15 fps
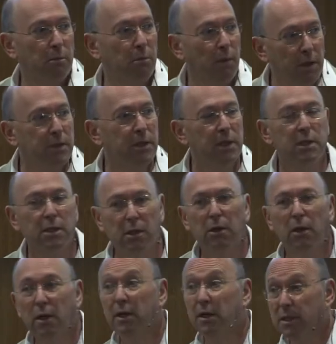Most things are
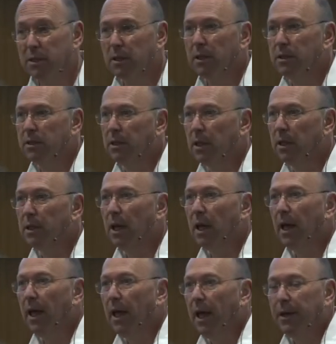not going to succeed,
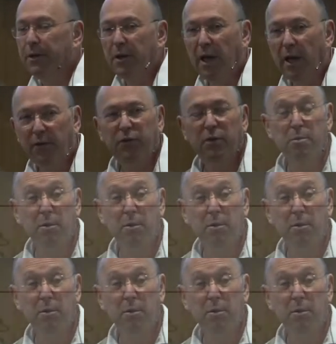and you have to be